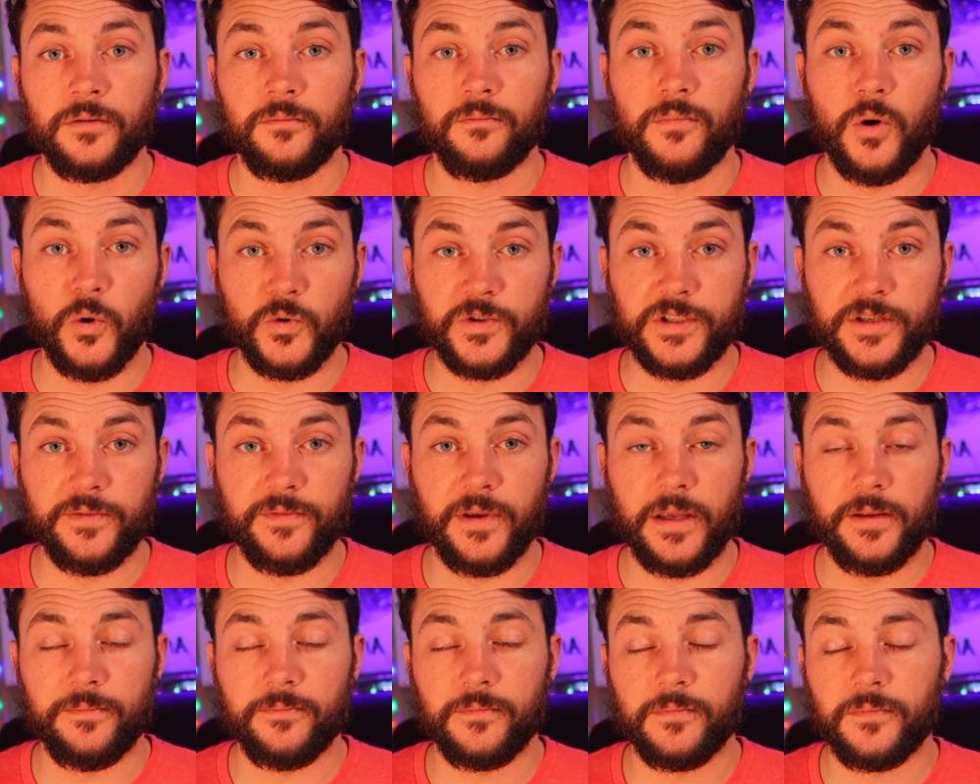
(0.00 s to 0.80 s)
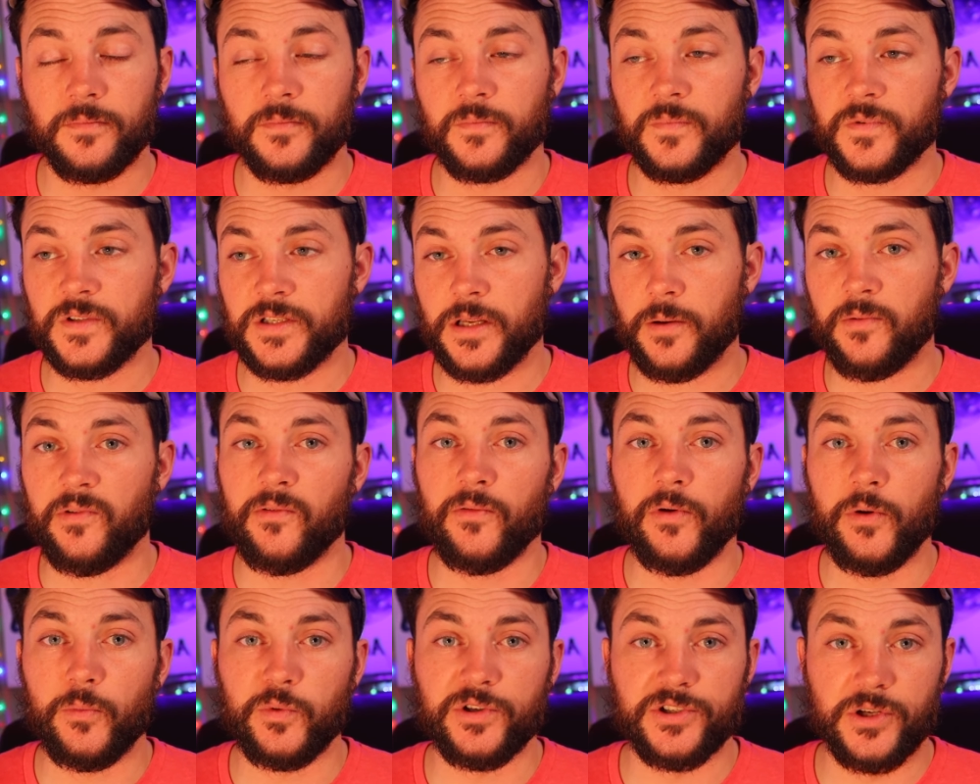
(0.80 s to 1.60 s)
Most of it. Some
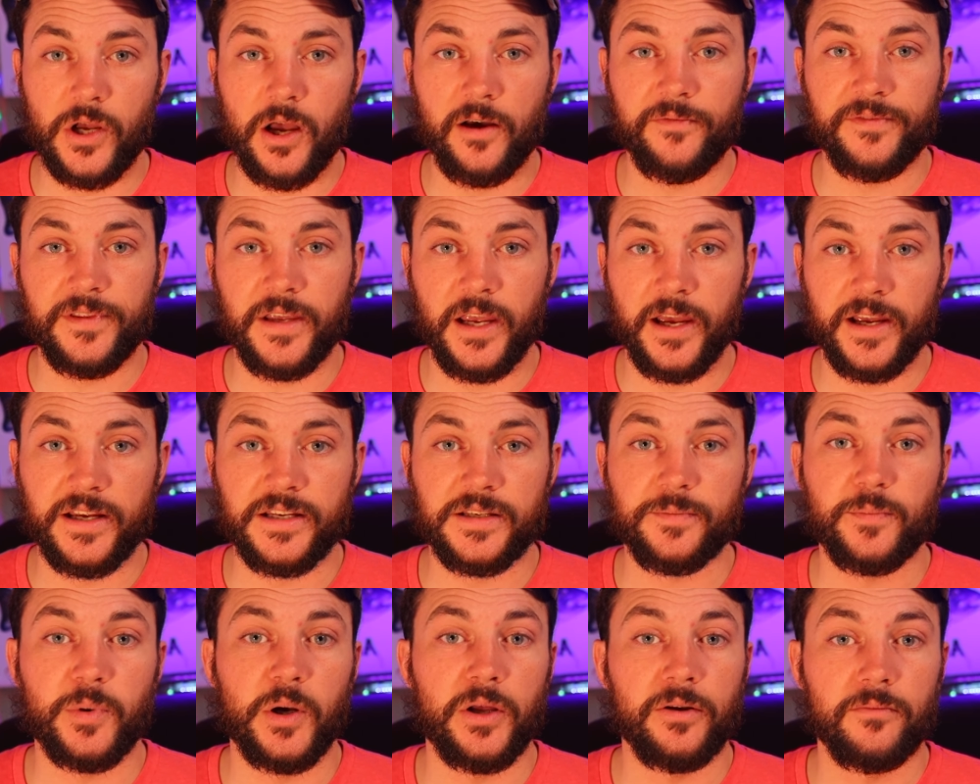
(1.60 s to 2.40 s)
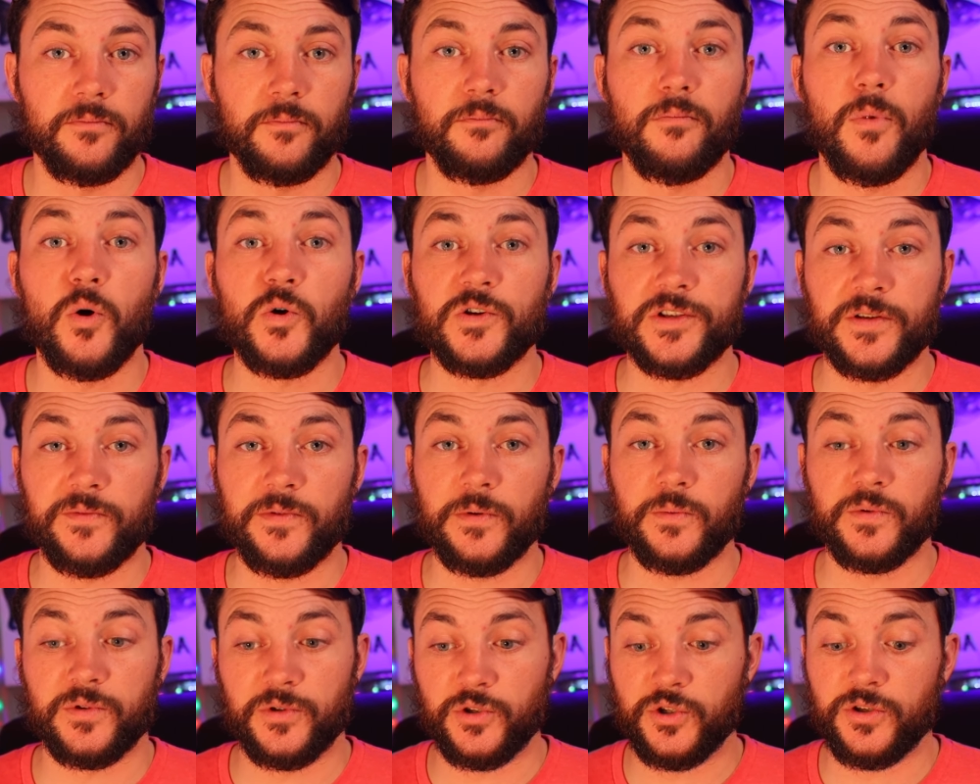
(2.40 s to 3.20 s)
of it was off the ice, but most of
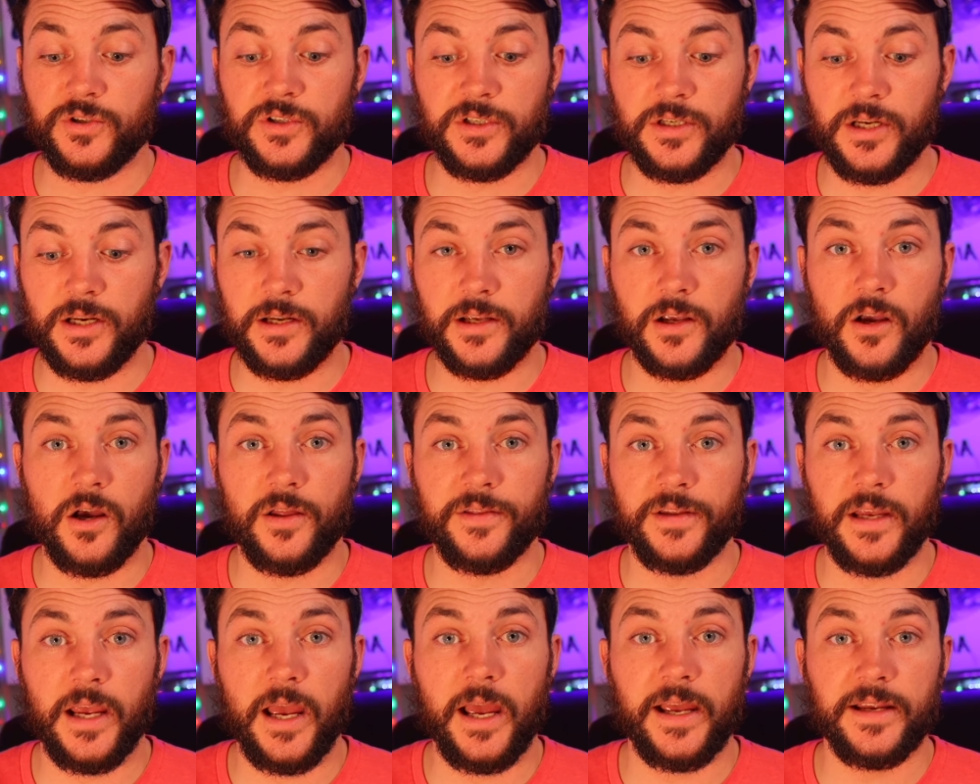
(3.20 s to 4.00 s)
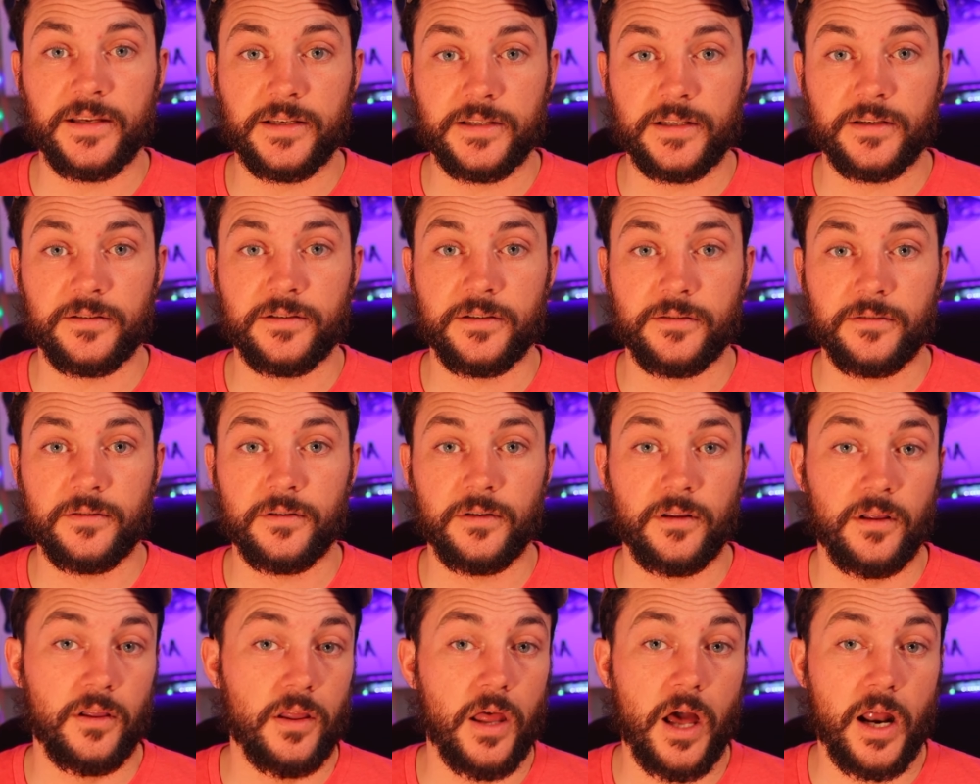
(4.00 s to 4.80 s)
it was just sitting on the ice. So
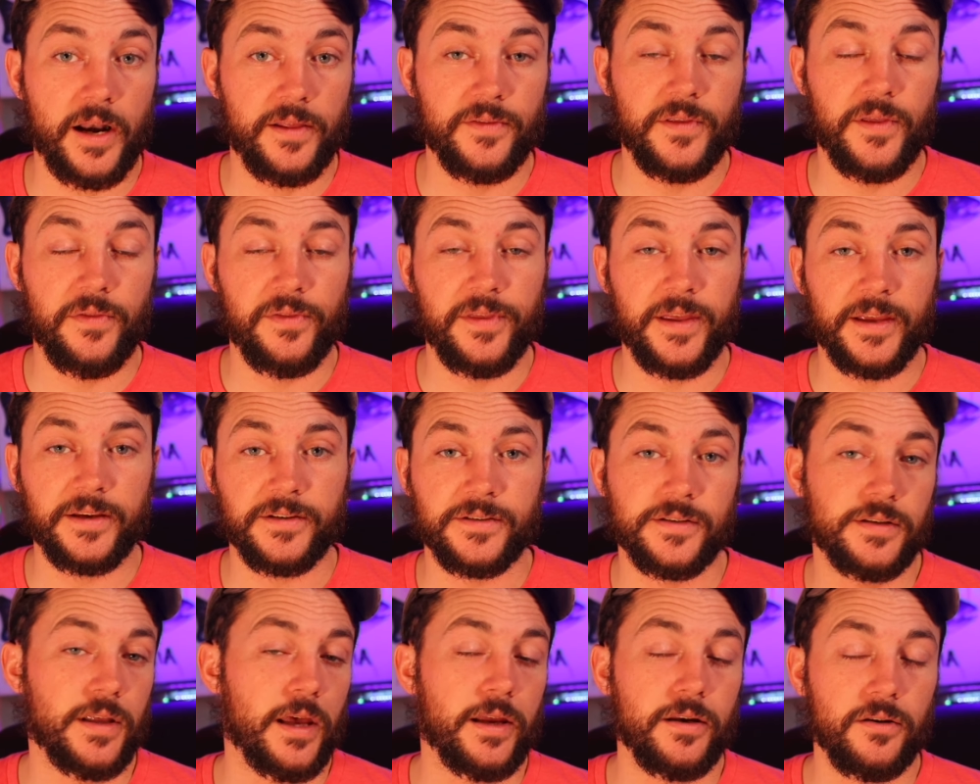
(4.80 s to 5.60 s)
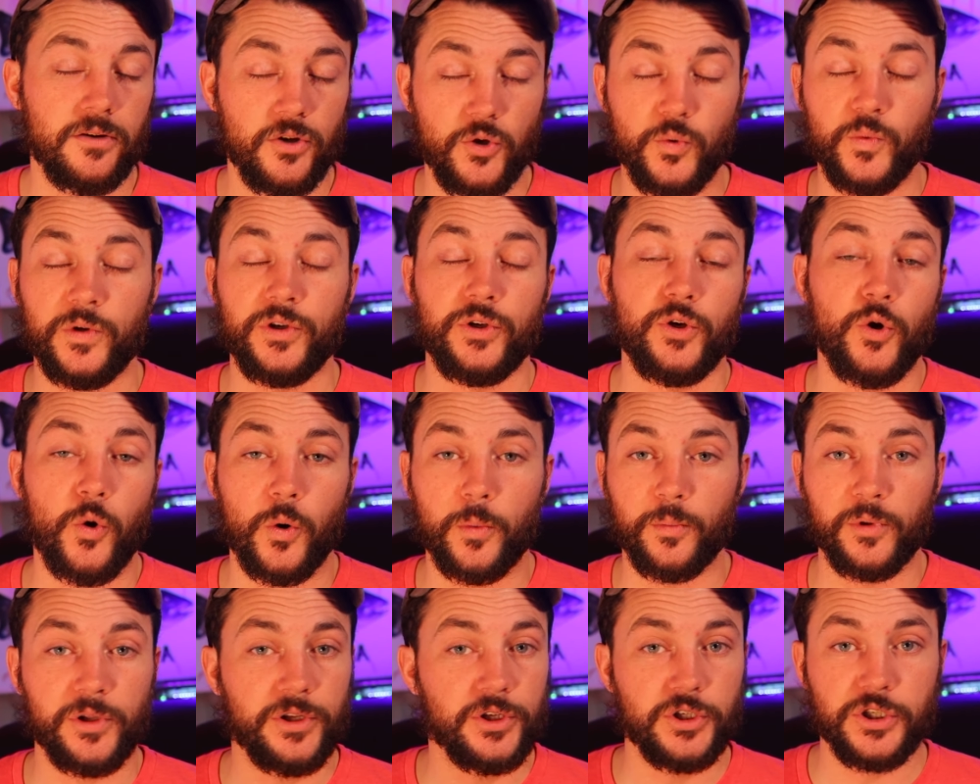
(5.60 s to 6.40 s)
a lot of the things that you would
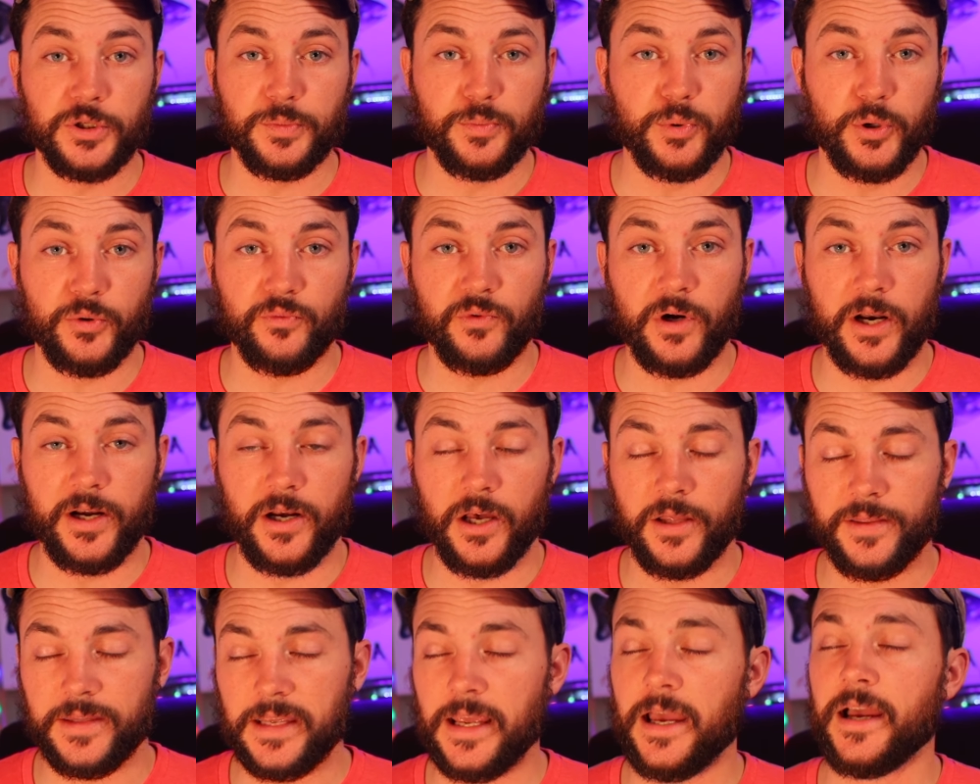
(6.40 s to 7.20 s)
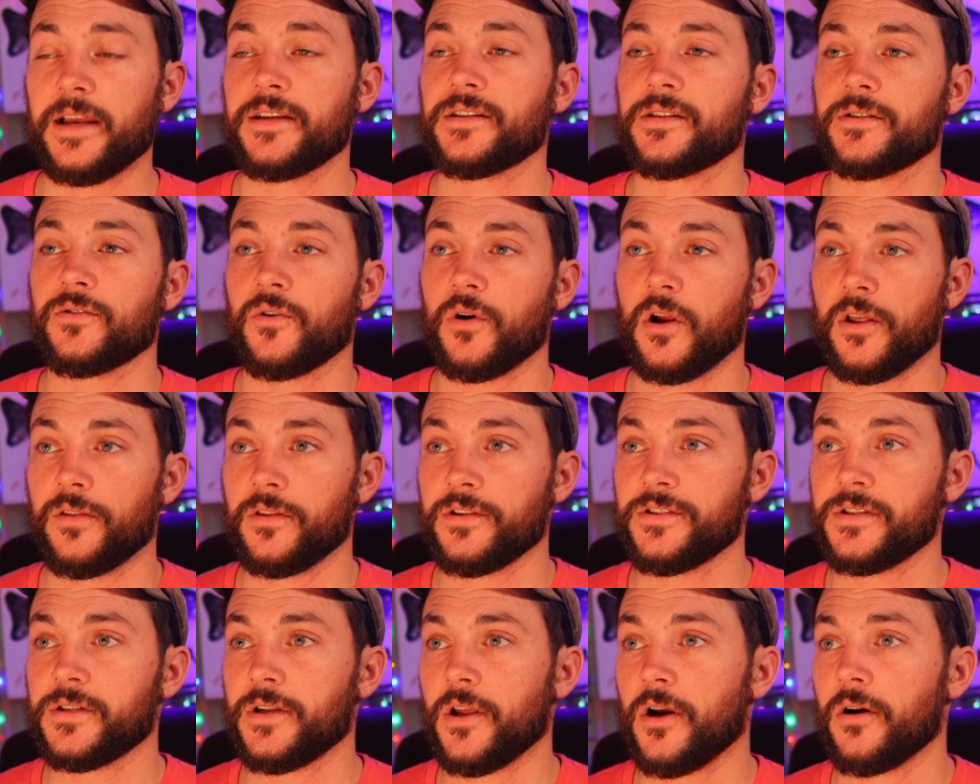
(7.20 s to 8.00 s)
normally just put right on the ice or on
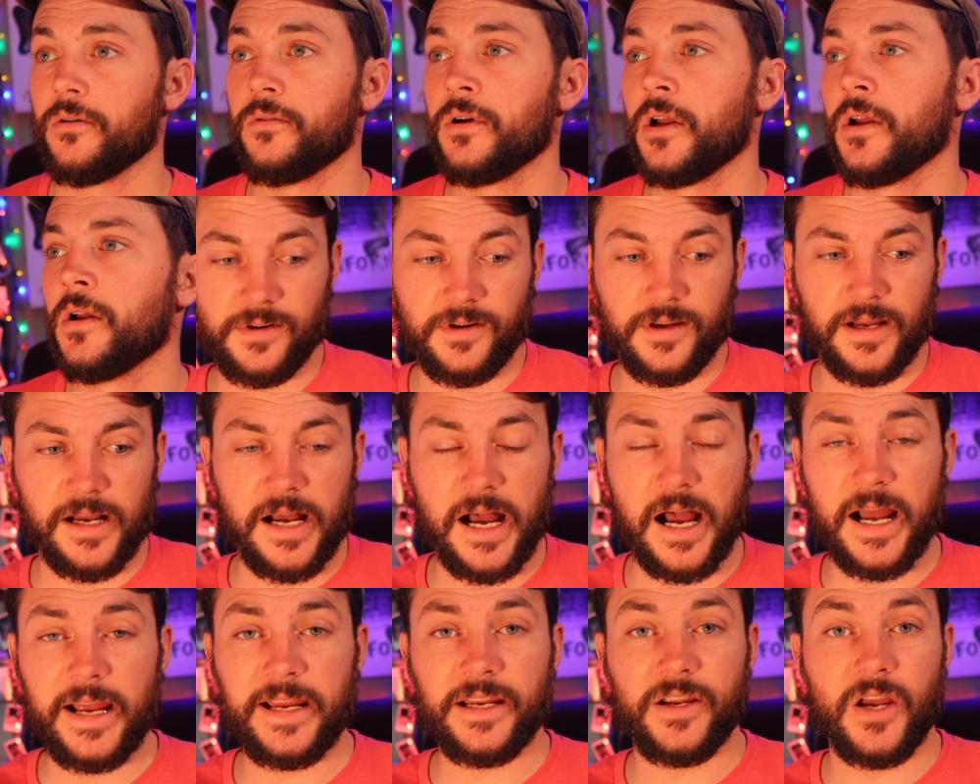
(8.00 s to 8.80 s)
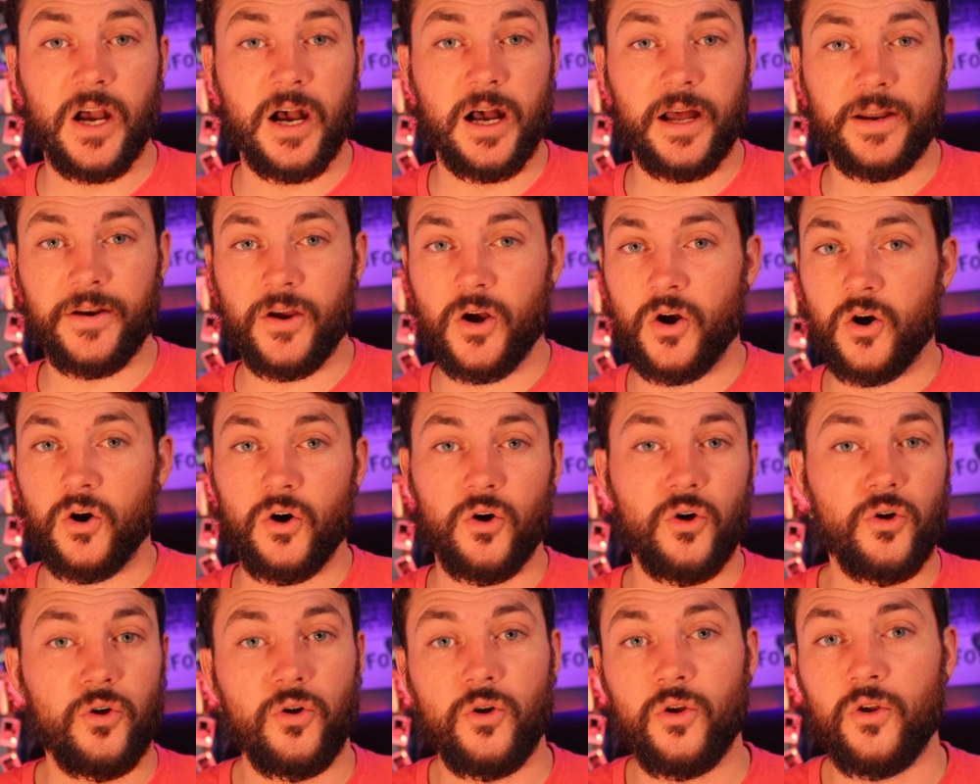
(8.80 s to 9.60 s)
the snow. I got
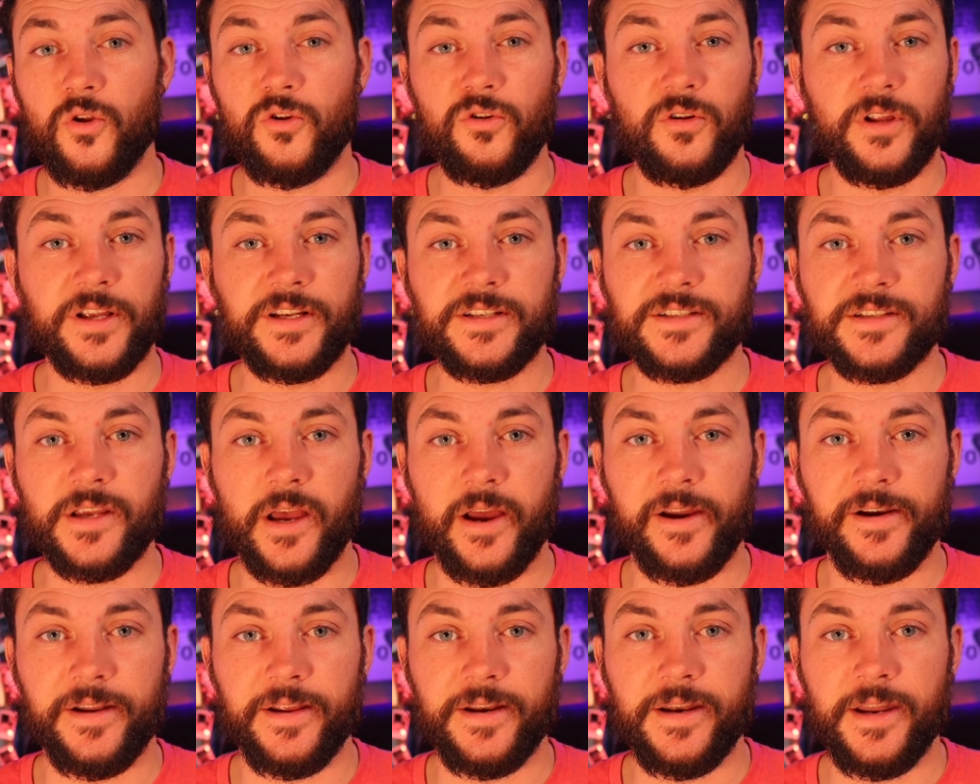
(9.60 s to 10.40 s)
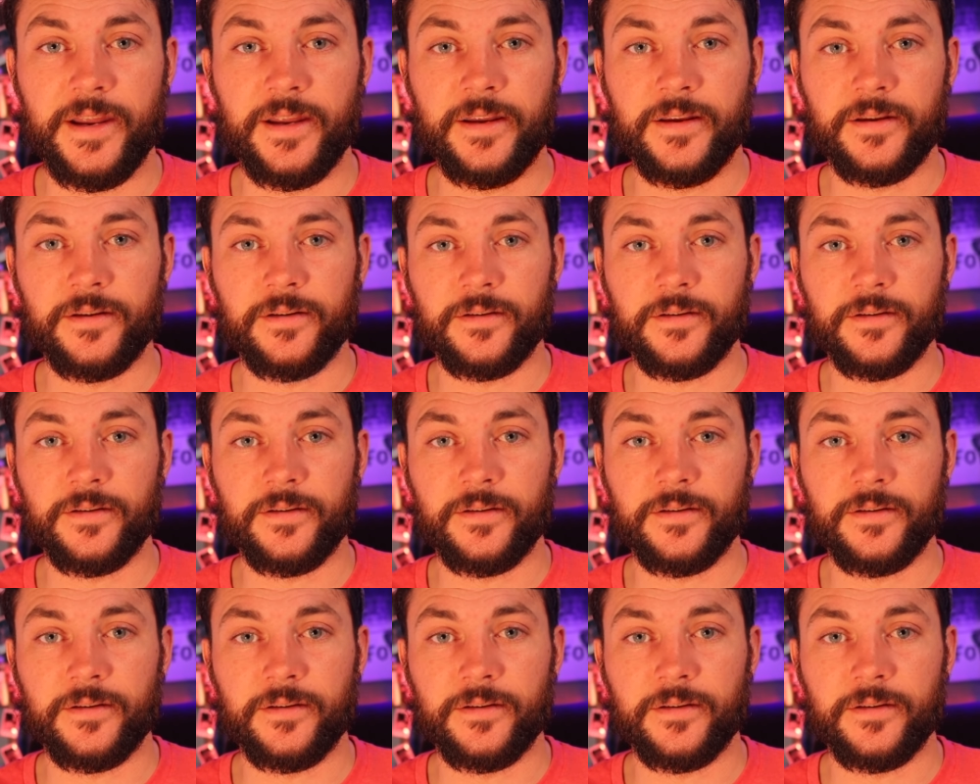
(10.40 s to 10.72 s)
all excited.